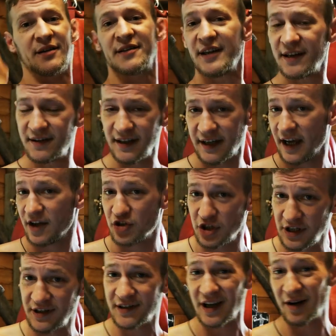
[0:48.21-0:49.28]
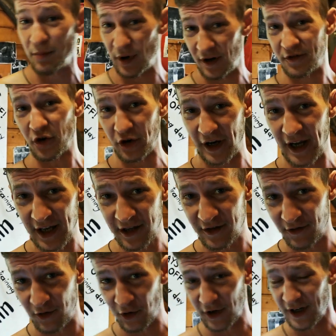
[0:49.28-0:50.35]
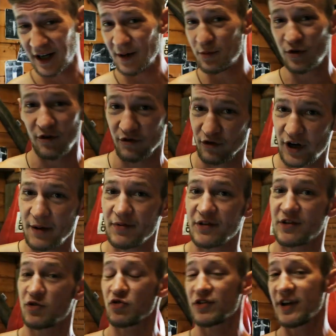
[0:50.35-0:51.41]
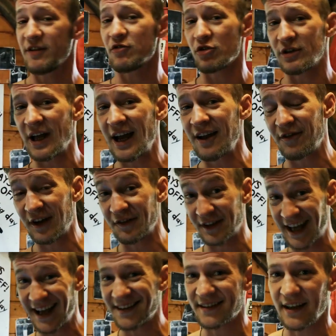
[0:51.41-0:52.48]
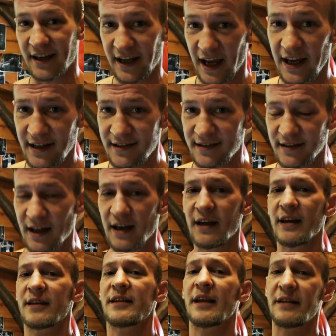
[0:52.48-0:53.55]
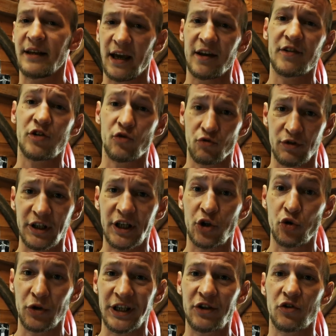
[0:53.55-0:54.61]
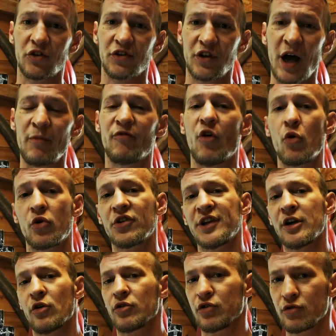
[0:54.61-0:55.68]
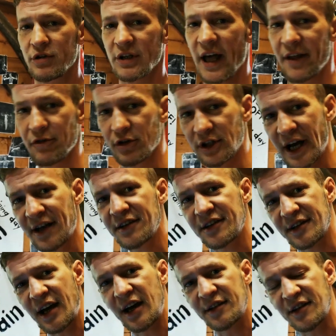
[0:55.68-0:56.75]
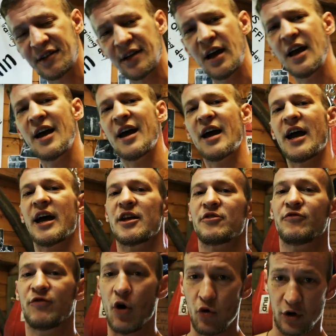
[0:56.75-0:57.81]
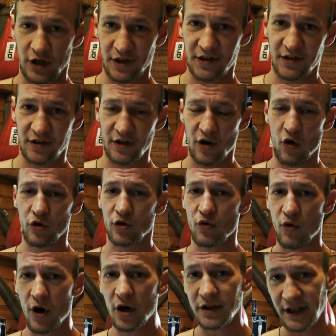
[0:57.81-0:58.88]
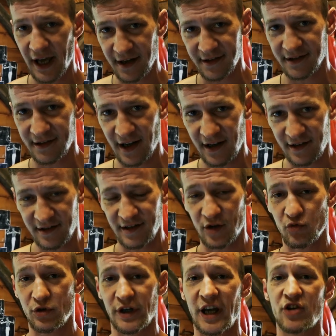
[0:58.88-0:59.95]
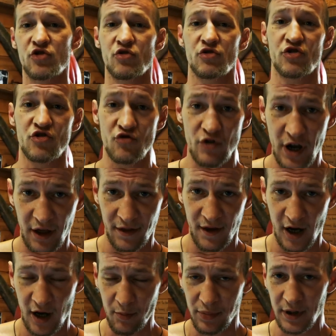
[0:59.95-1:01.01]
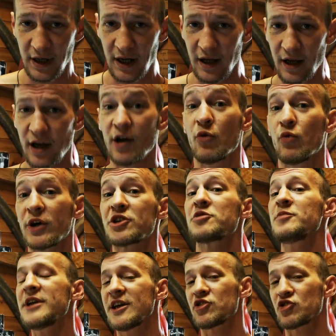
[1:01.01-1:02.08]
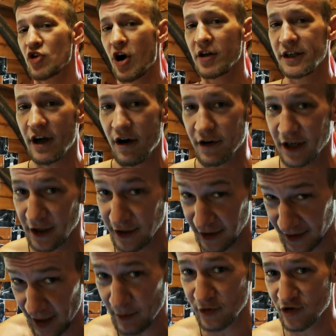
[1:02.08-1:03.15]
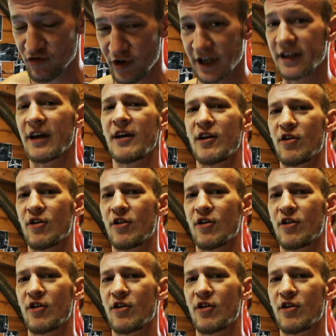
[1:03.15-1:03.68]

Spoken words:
60 kgs above your head for a couple of reps to save your life, if that's the case, then yes, you really do need to stop focusing on unilateral exercises and focus on quality exercises that will get your strength up, which me and Johnny are gonna demonstrate